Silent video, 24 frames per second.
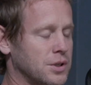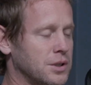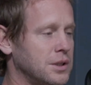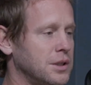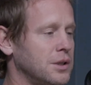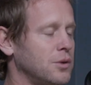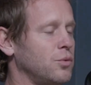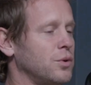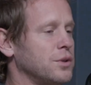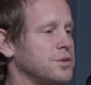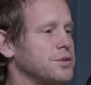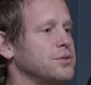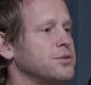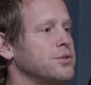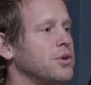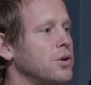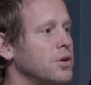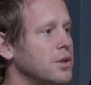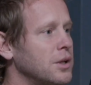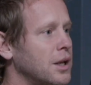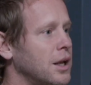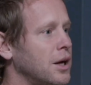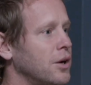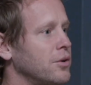I think what
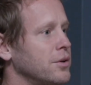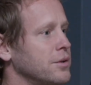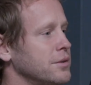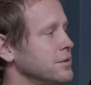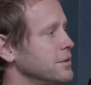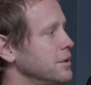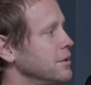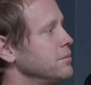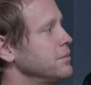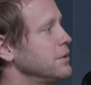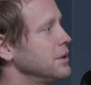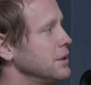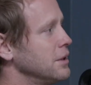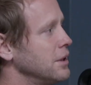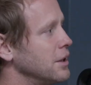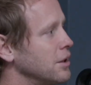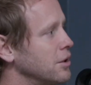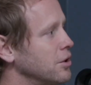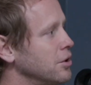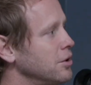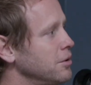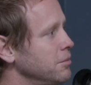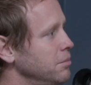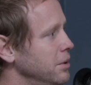started out as something that
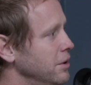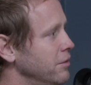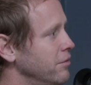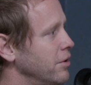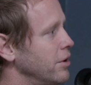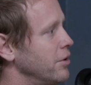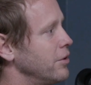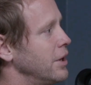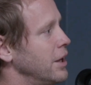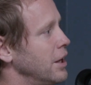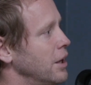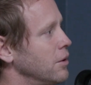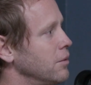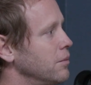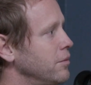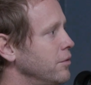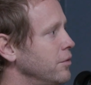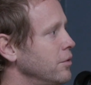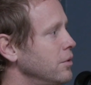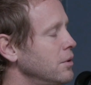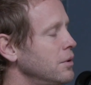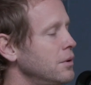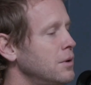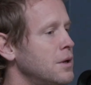could be very
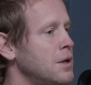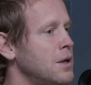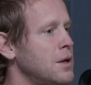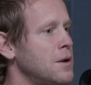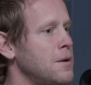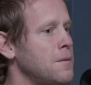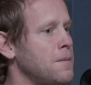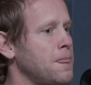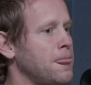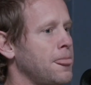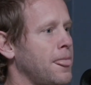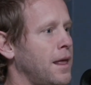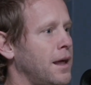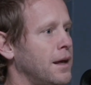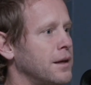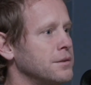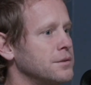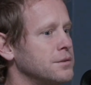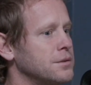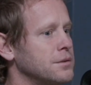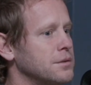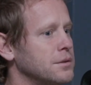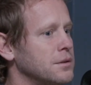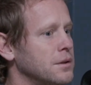helpful mm-hmm.
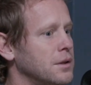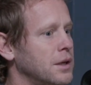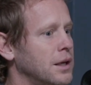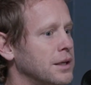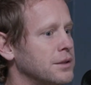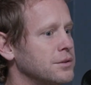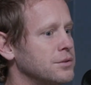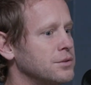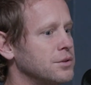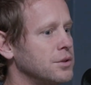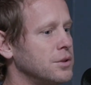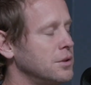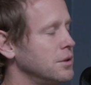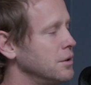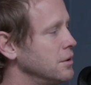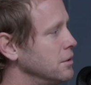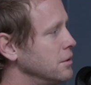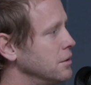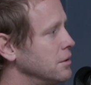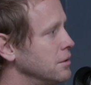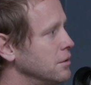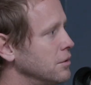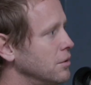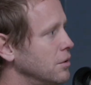has has
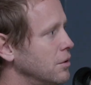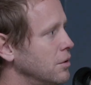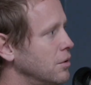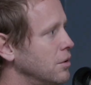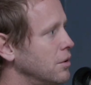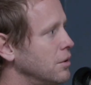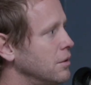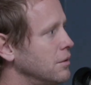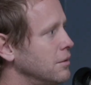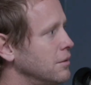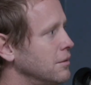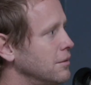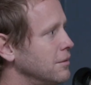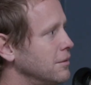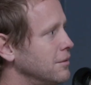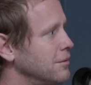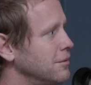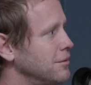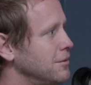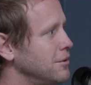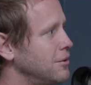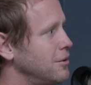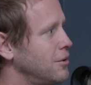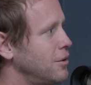turned
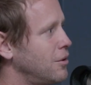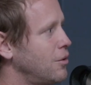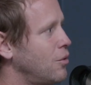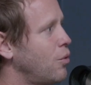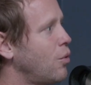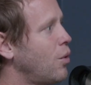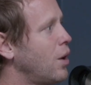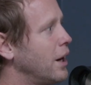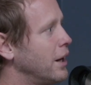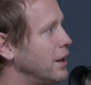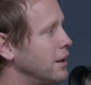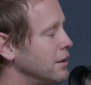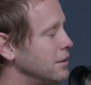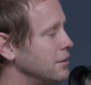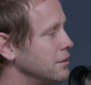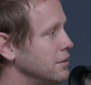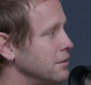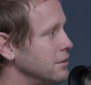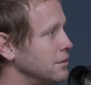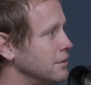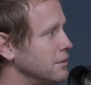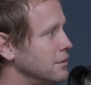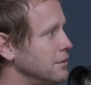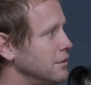quite
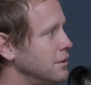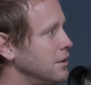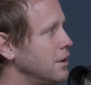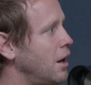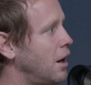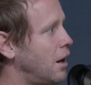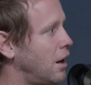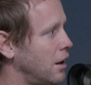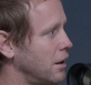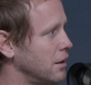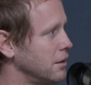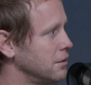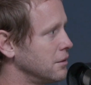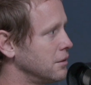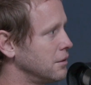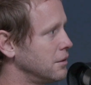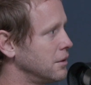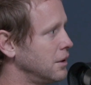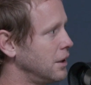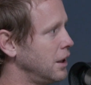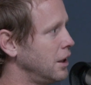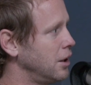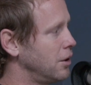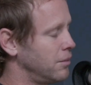not
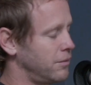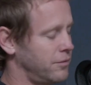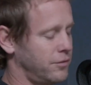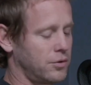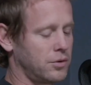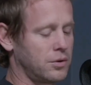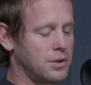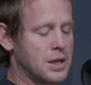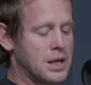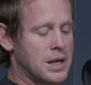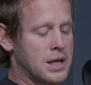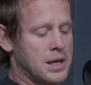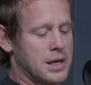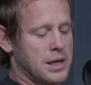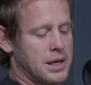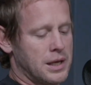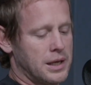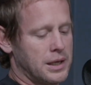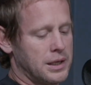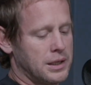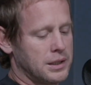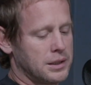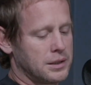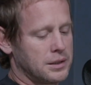yeah. helpful.
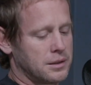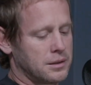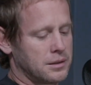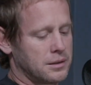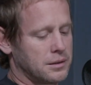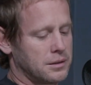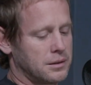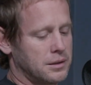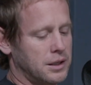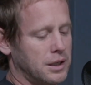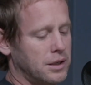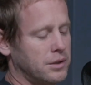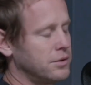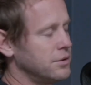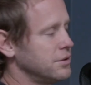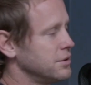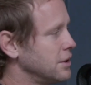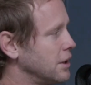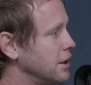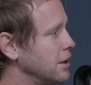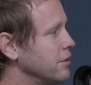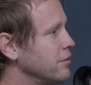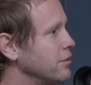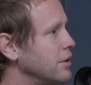And the other
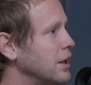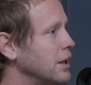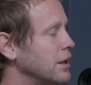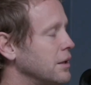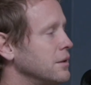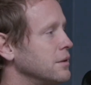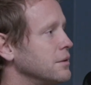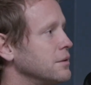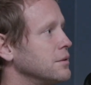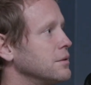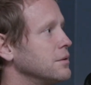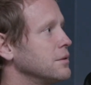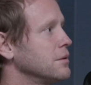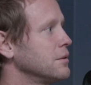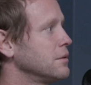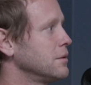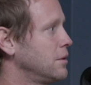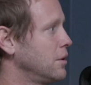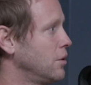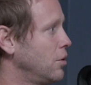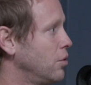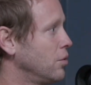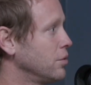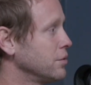side of that is
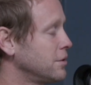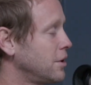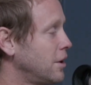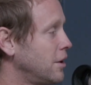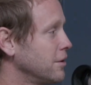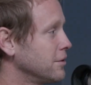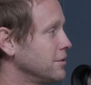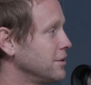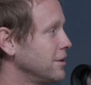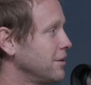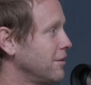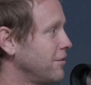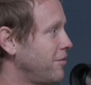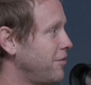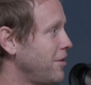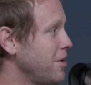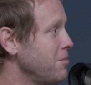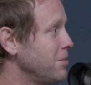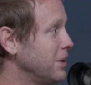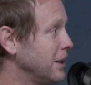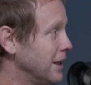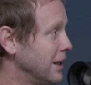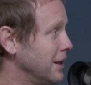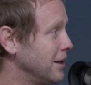the whole toxic
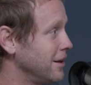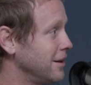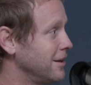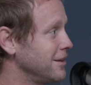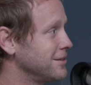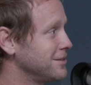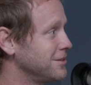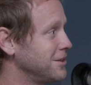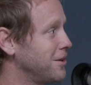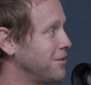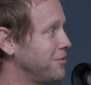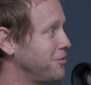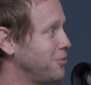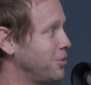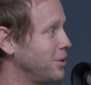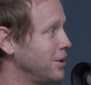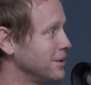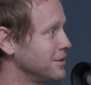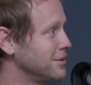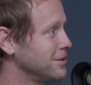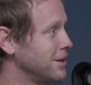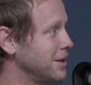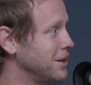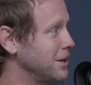femininity stuff, where
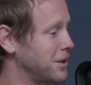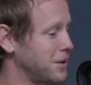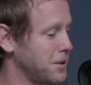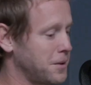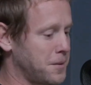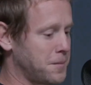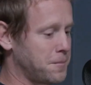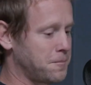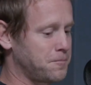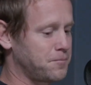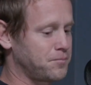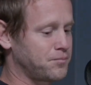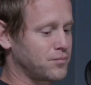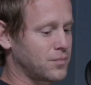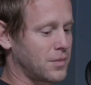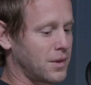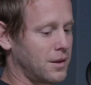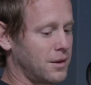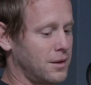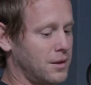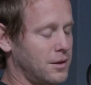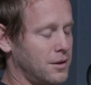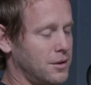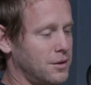it's like
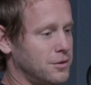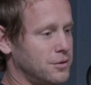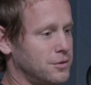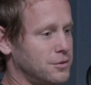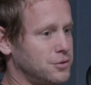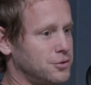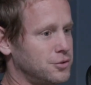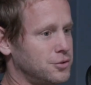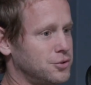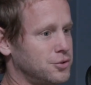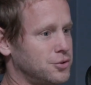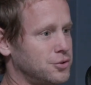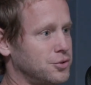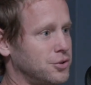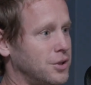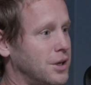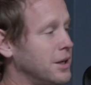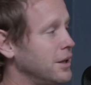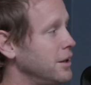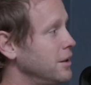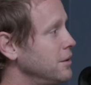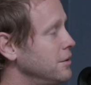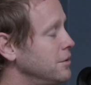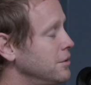
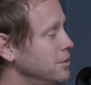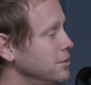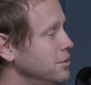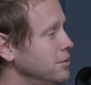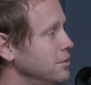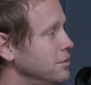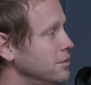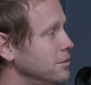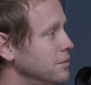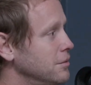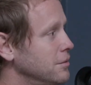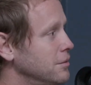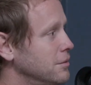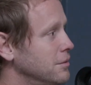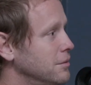trying to